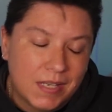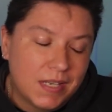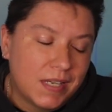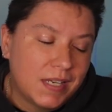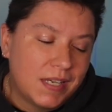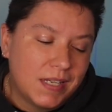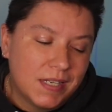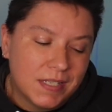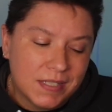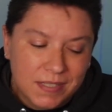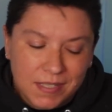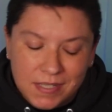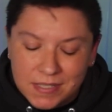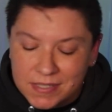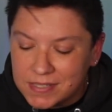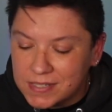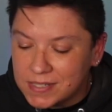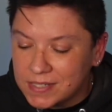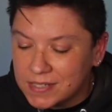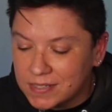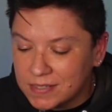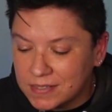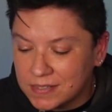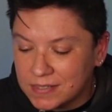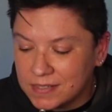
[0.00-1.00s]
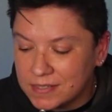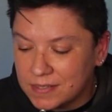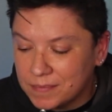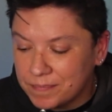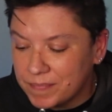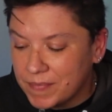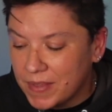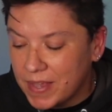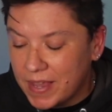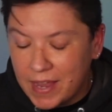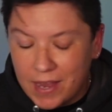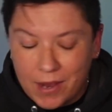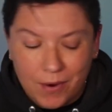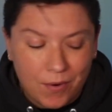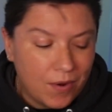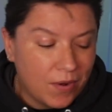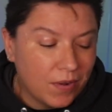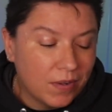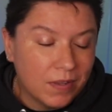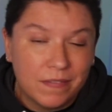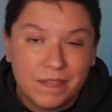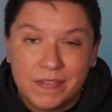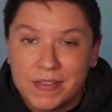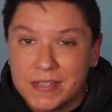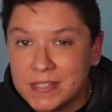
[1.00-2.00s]
He discusses how
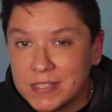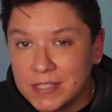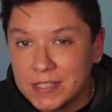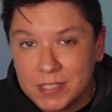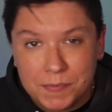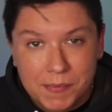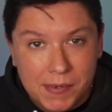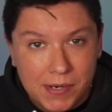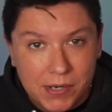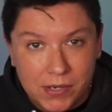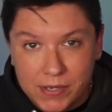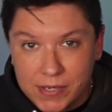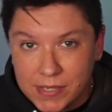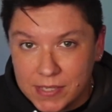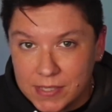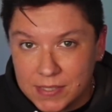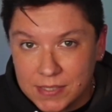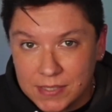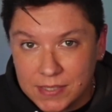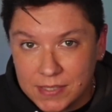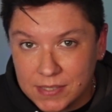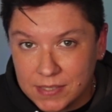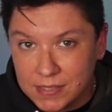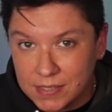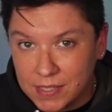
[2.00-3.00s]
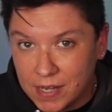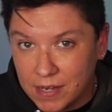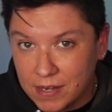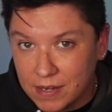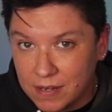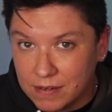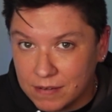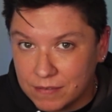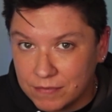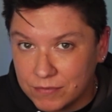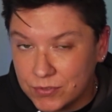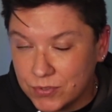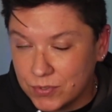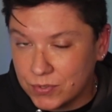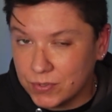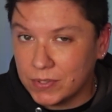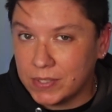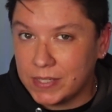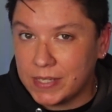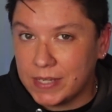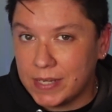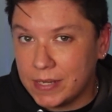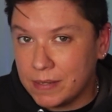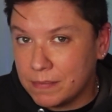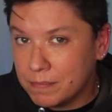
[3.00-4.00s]
all of these experiences have
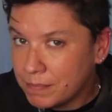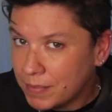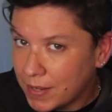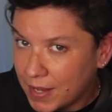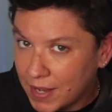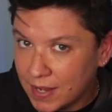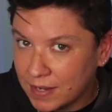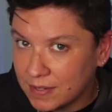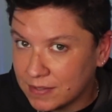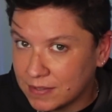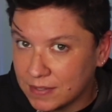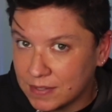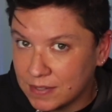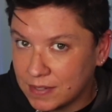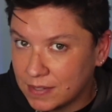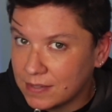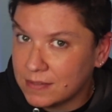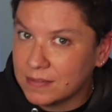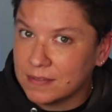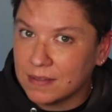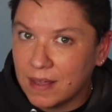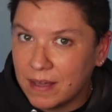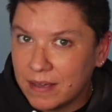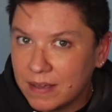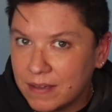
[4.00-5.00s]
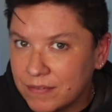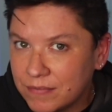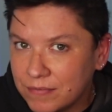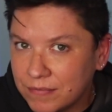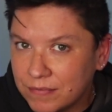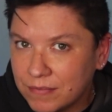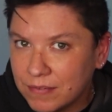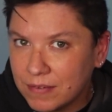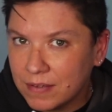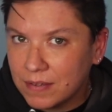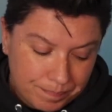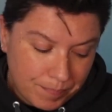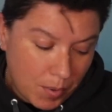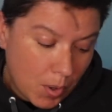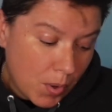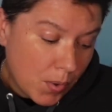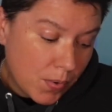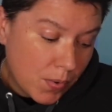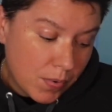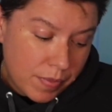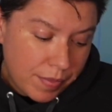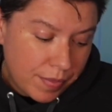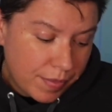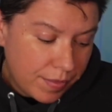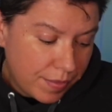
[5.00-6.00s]
truly impacted his life,
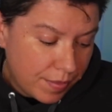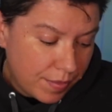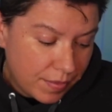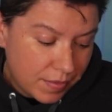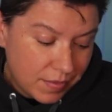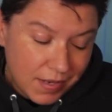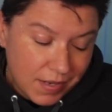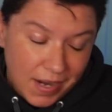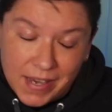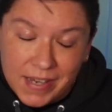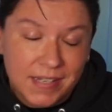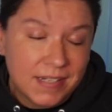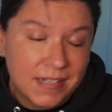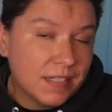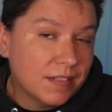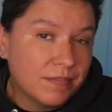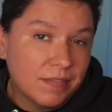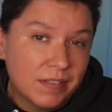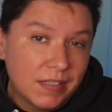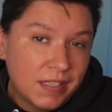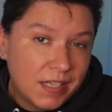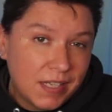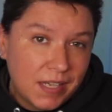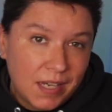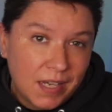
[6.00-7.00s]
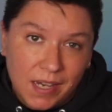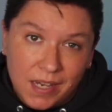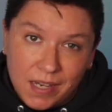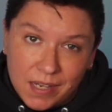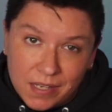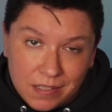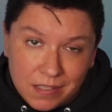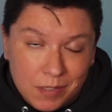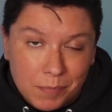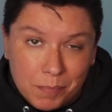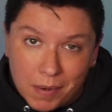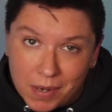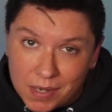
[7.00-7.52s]
both negatively and